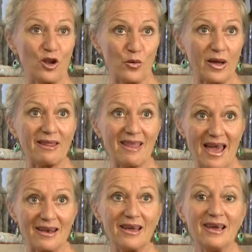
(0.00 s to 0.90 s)
following
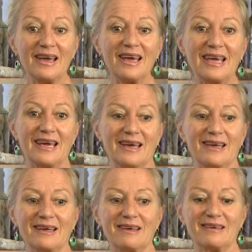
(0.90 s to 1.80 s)
that
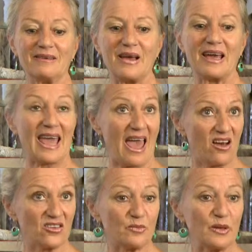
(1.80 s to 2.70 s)
uh,
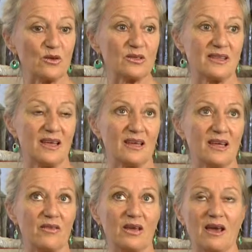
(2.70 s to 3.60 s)
account because they're
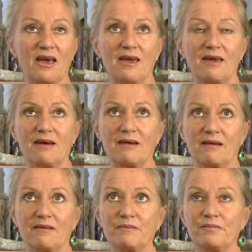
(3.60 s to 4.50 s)
giving a.
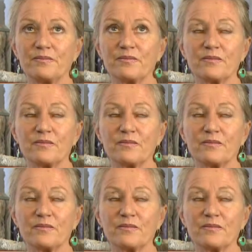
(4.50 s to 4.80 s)
Um,